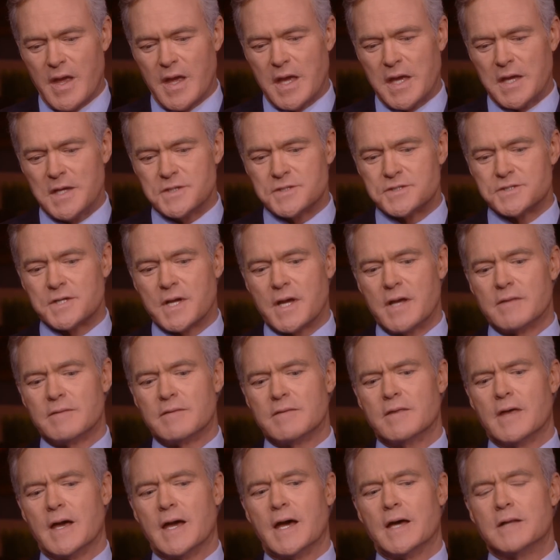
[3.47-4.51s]
he
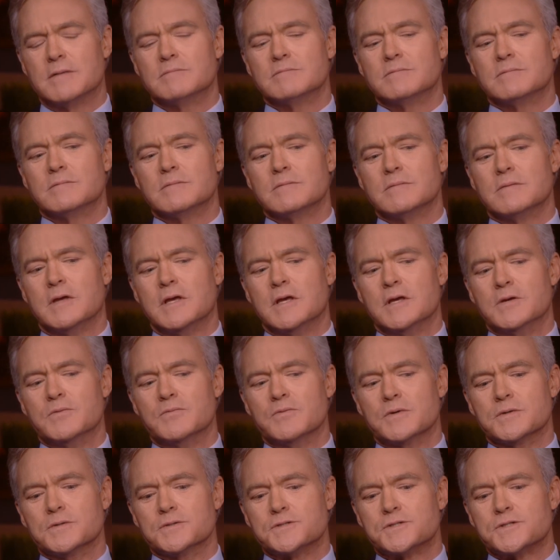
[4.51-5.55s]
said that he
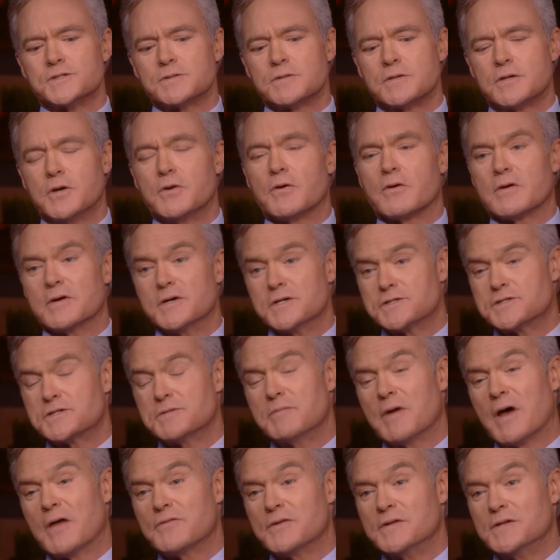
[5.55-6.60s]
was curious
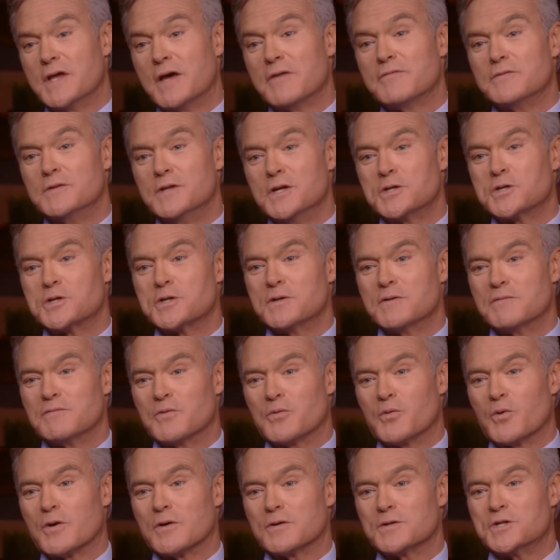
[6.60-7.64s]
about the definition of the
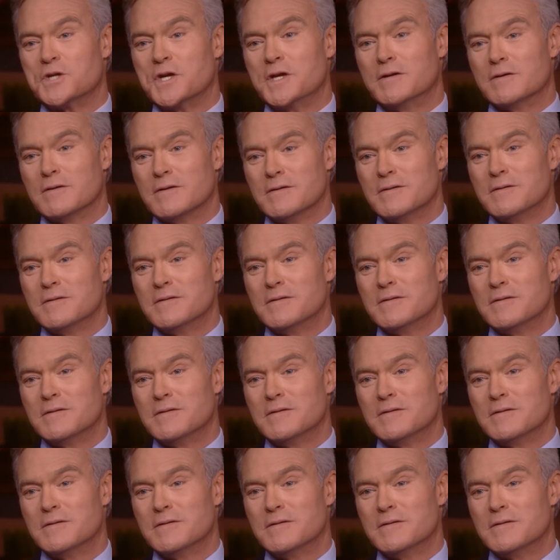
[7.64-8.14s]
word cheater,